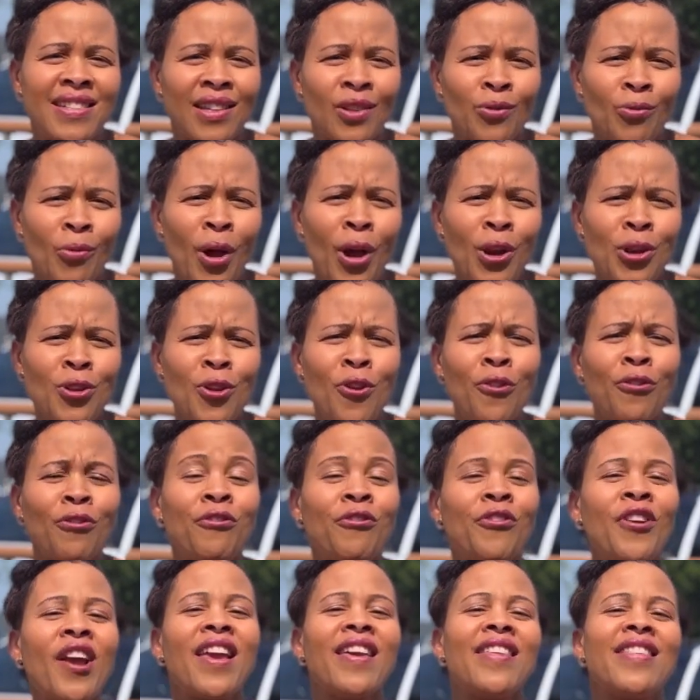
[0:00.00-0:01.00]
and when your
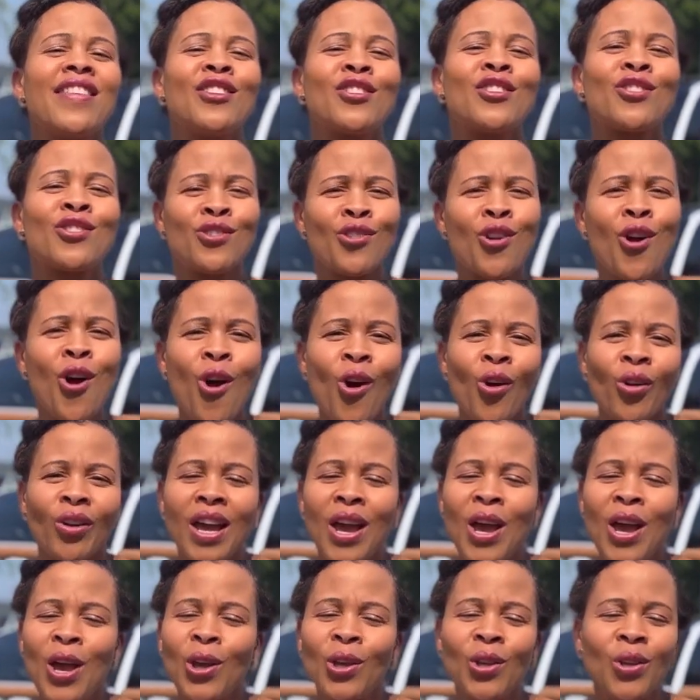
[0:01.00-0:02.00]
faith is strong,